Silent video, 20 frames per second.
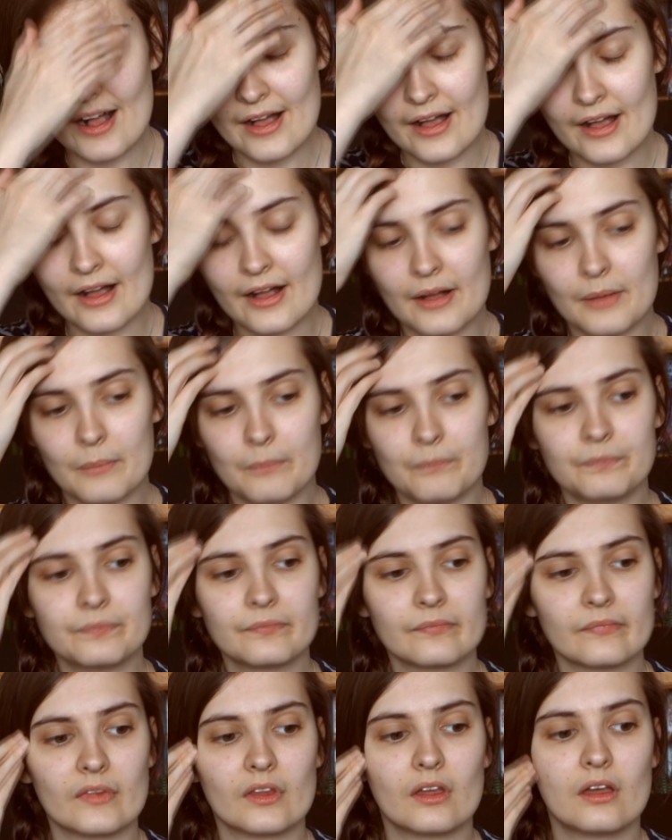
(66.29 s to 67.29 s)
And
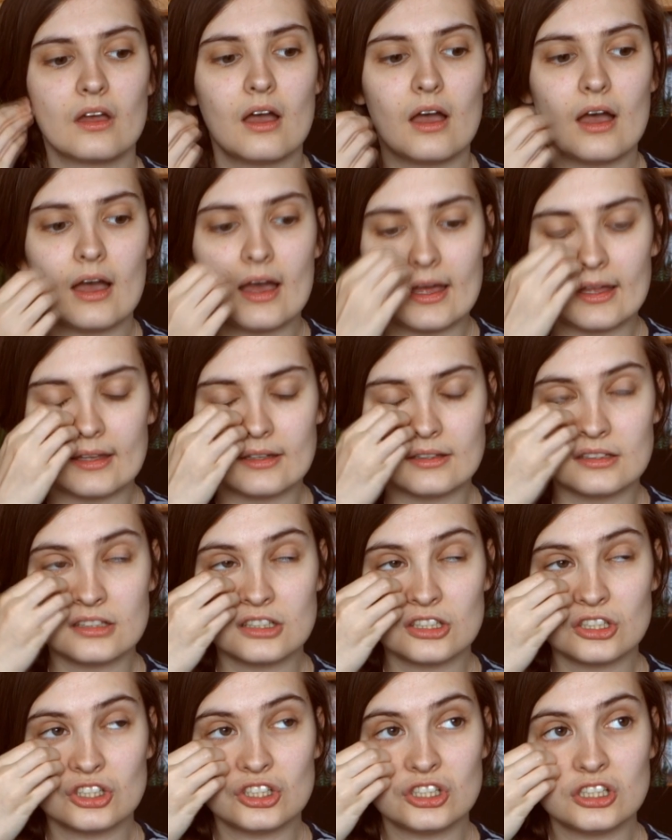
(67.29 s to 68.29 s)

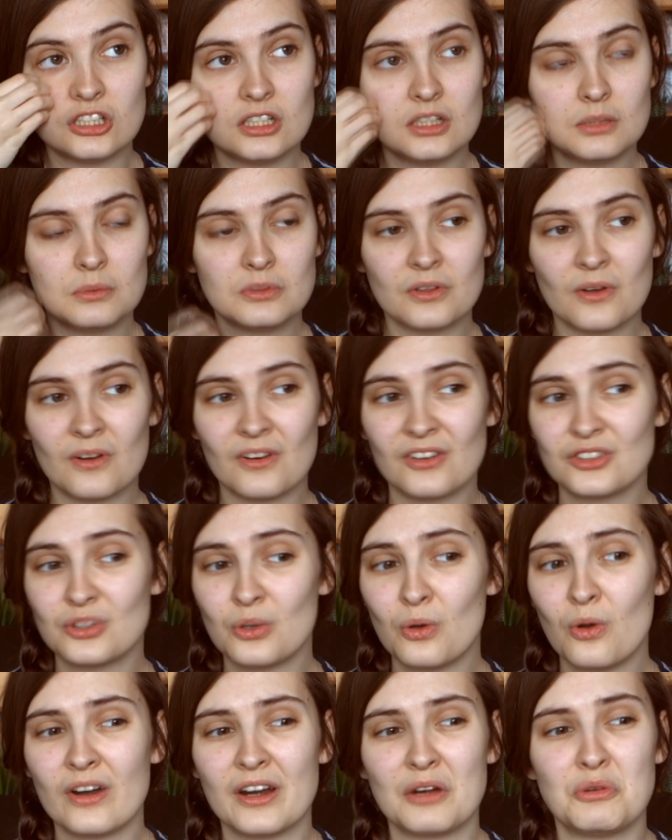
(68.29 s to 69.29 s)
she was going on
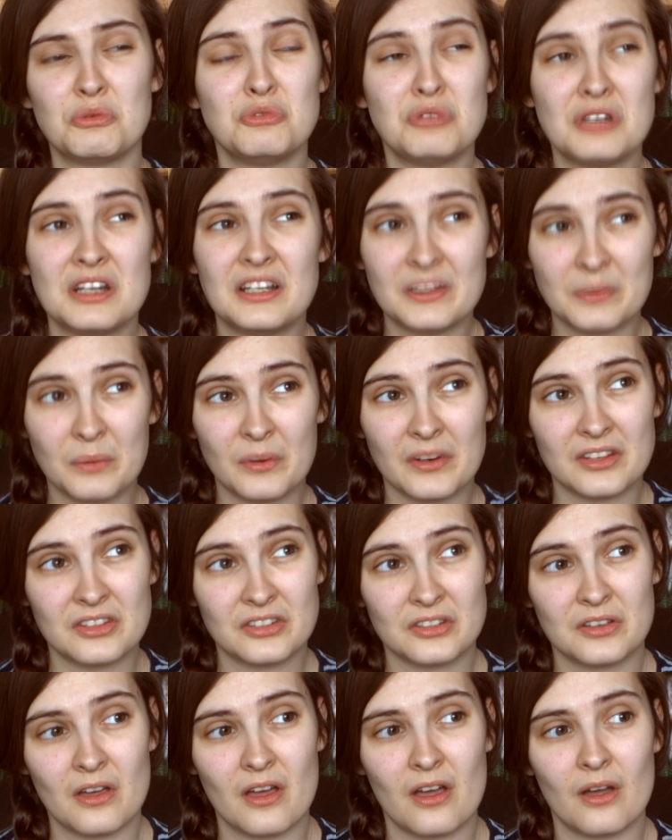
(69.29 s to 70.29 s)
tour and I really wanted
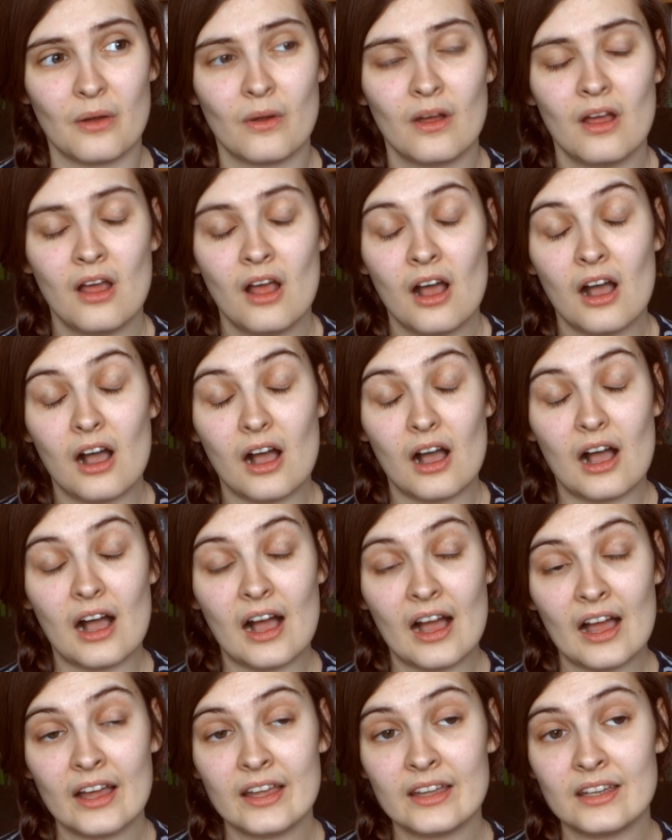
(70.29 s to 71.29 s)
to go.
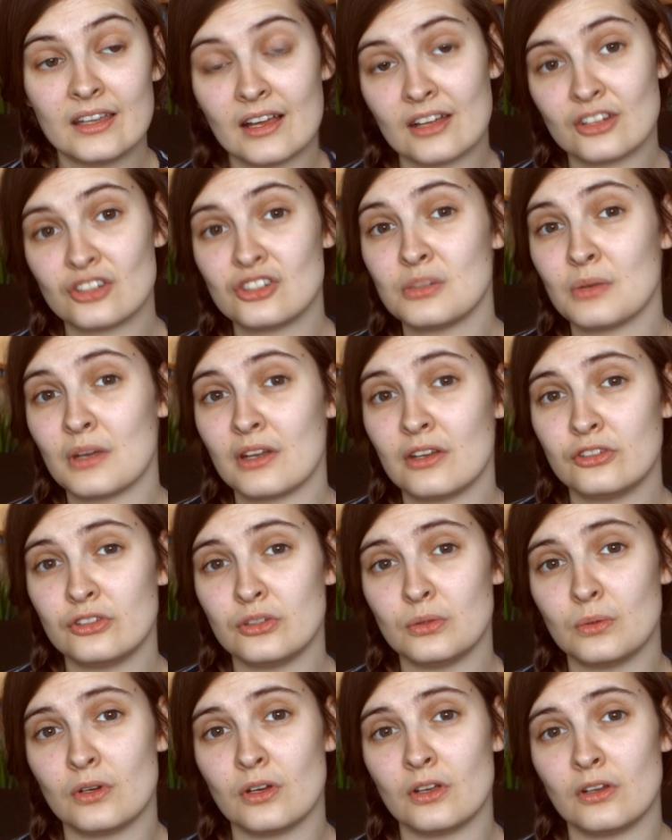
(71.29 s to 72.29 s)
I actually went
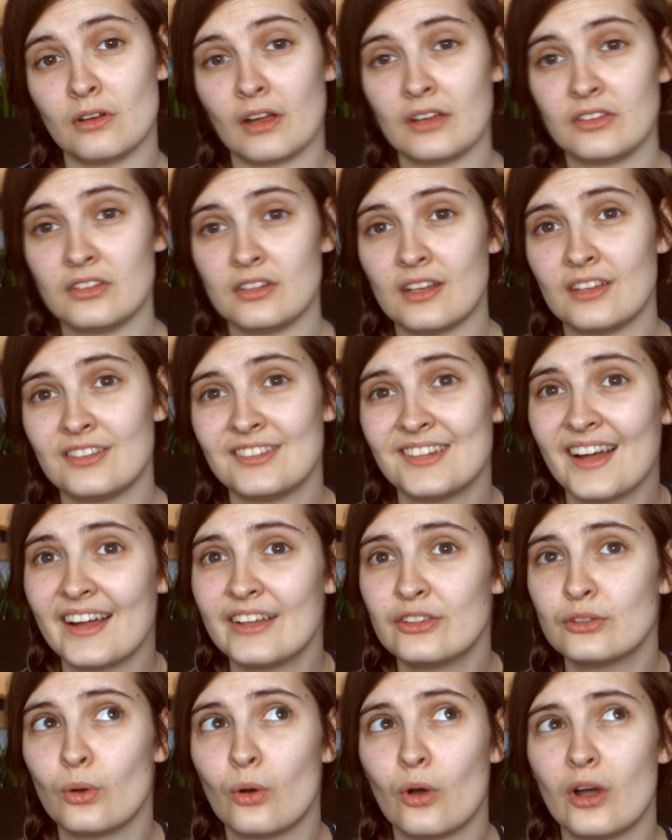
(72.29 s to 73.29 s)
to her
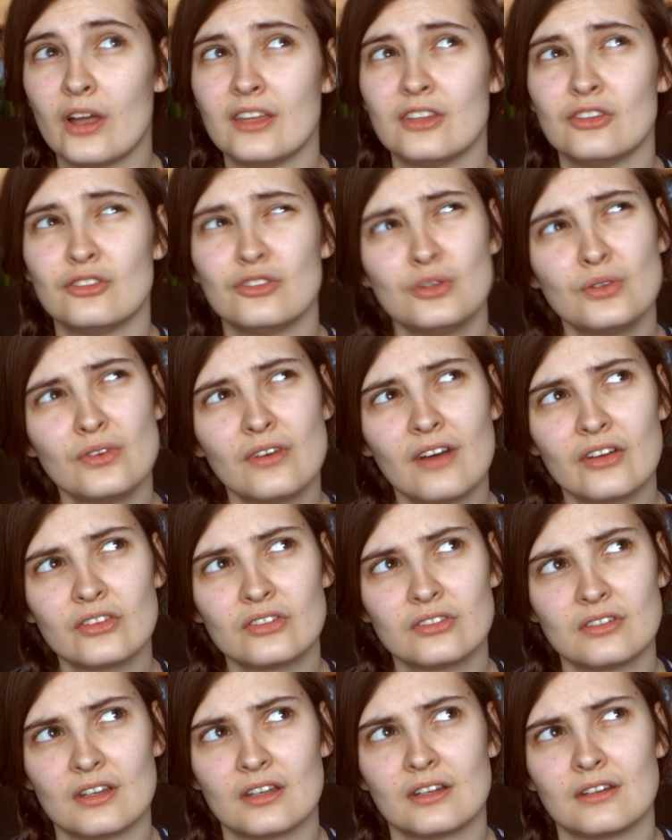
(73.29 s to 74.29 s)
1989 tour in
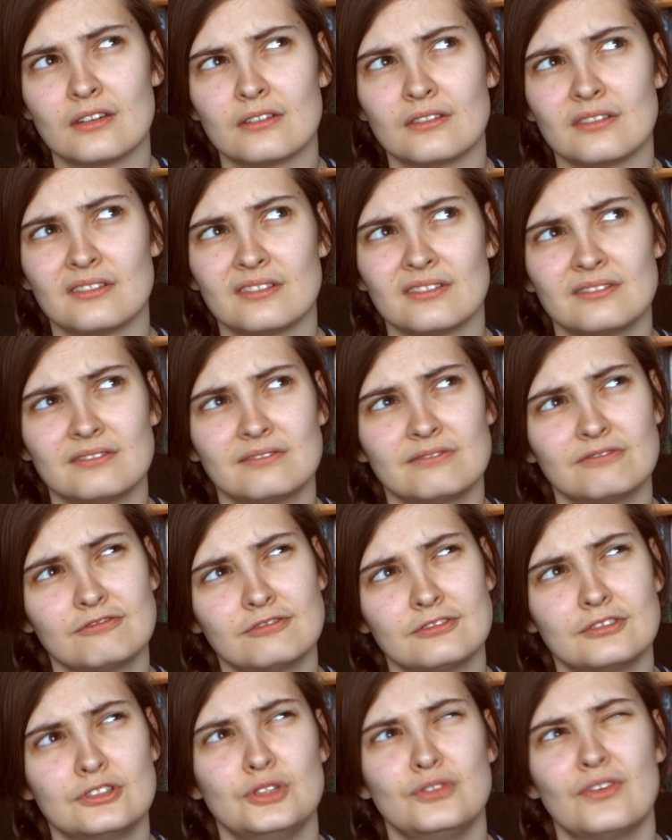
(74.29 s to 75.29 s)

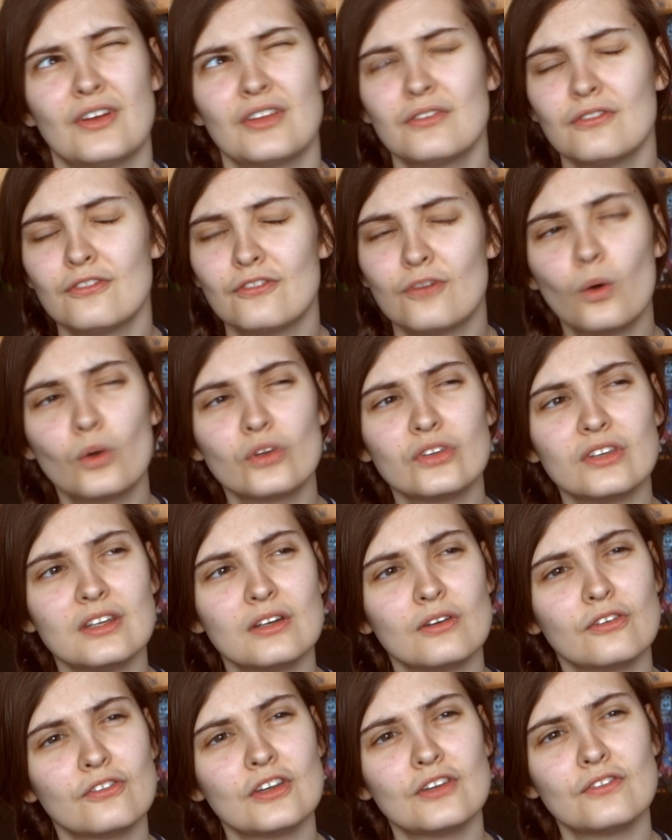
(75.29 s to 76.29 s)

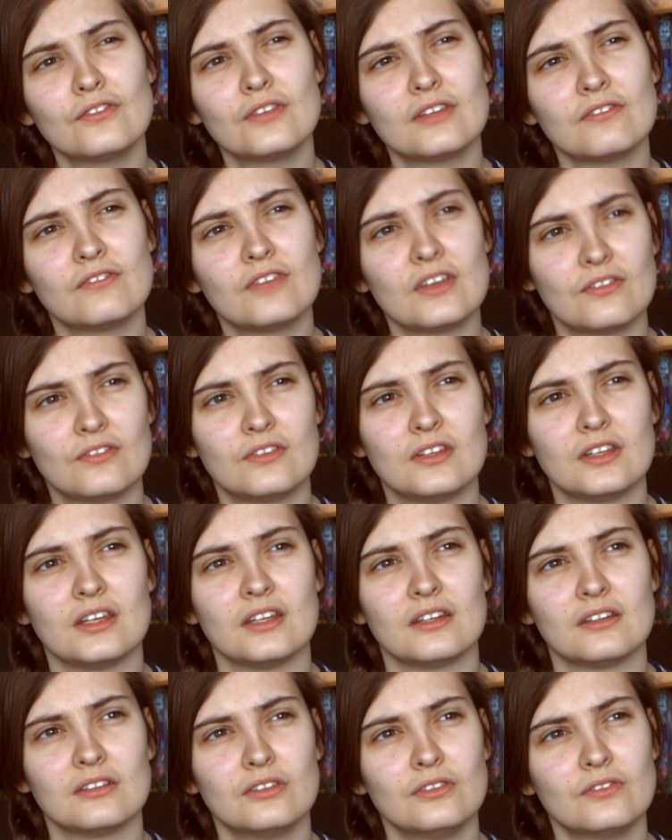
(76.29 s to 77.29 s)
2014 or
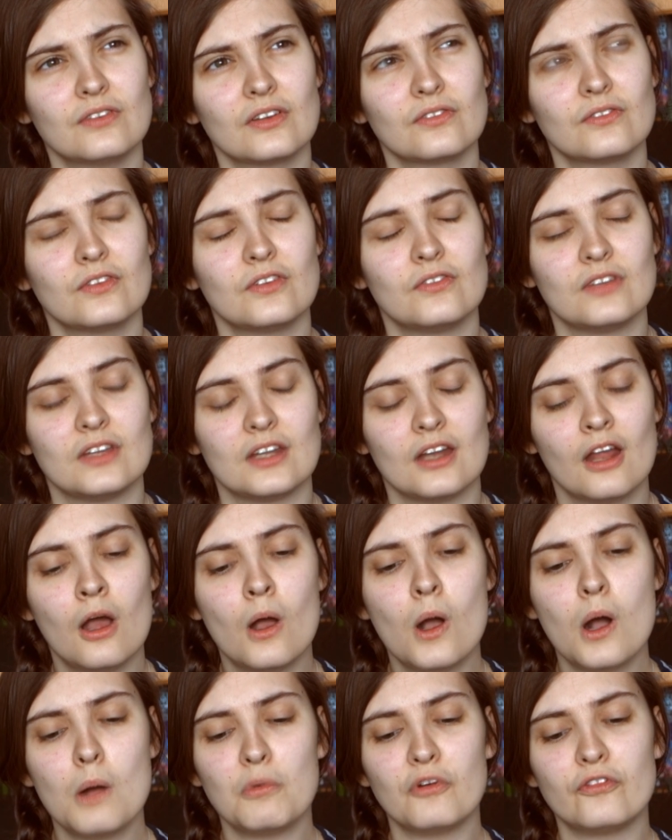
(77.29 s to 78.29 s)
2015,
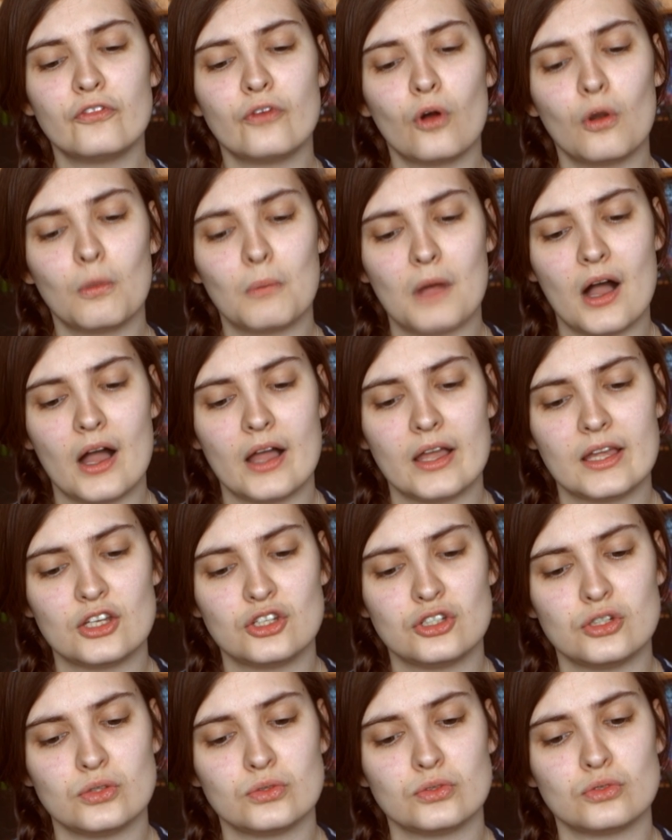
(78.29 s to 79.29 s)
before my
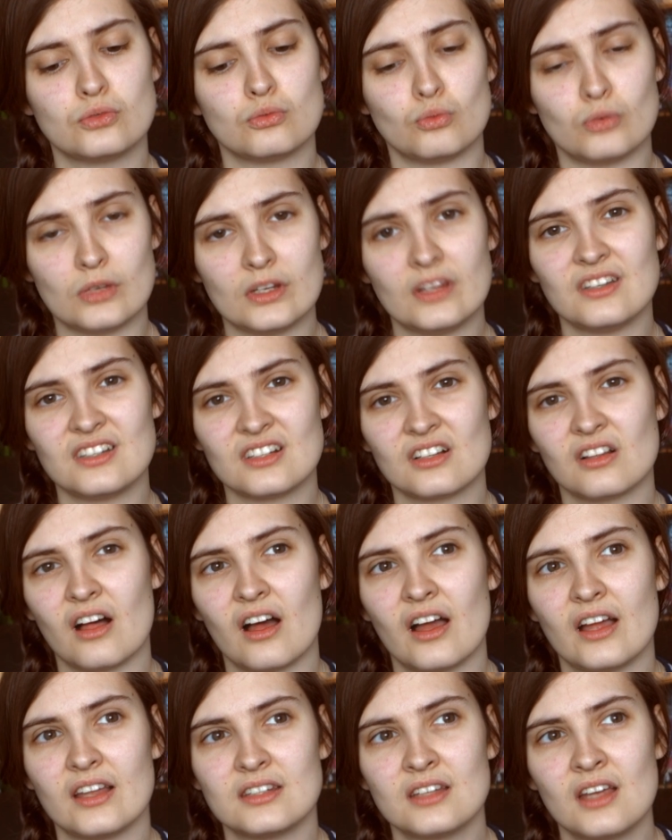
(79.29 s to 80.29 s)
issues really
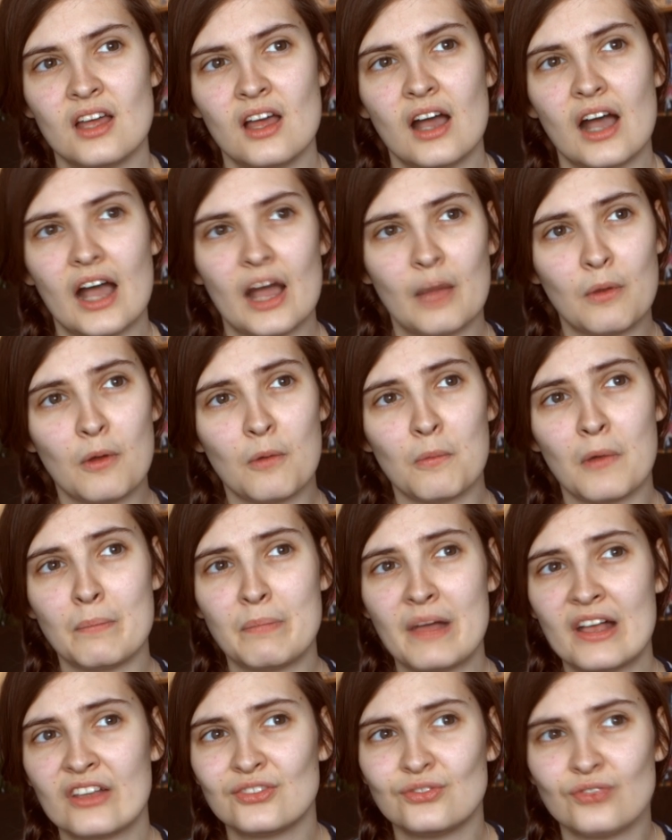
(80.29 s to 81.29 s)
declined. I went with my
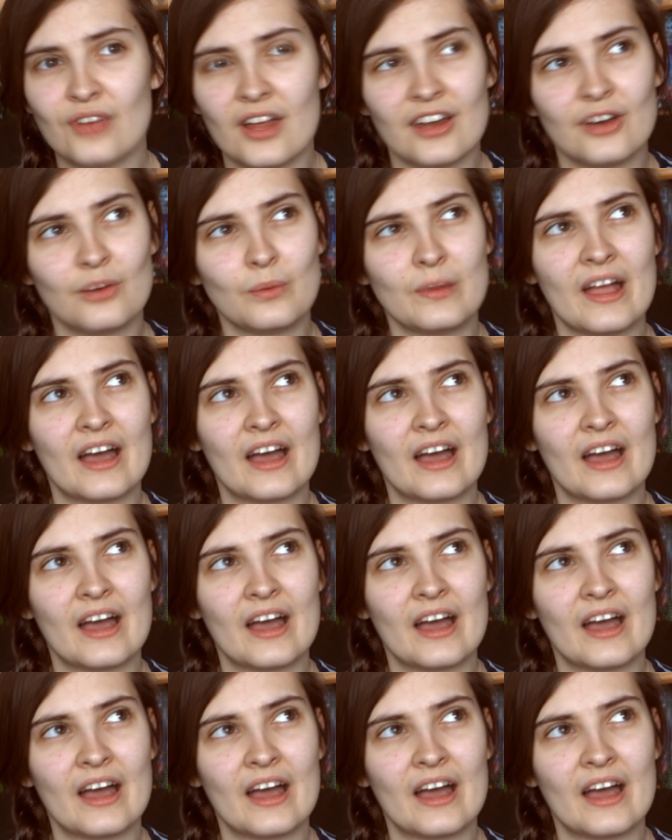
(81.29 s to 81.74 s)
best friend.